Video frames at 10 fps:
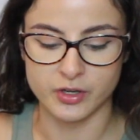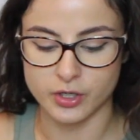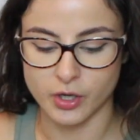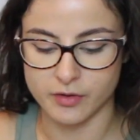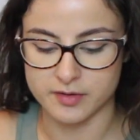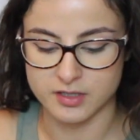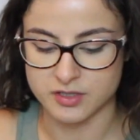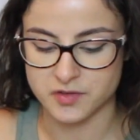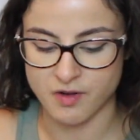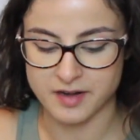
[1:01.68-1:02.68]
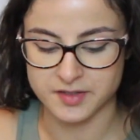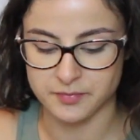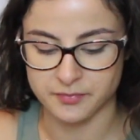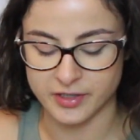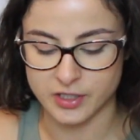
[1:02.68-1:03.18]
videos and just
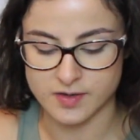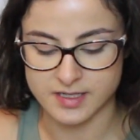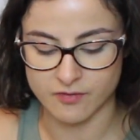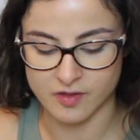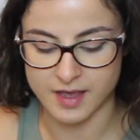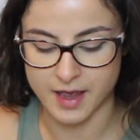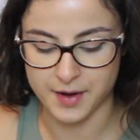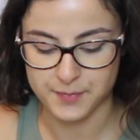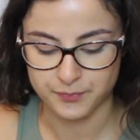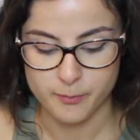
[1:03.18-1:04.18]
random videos here and there.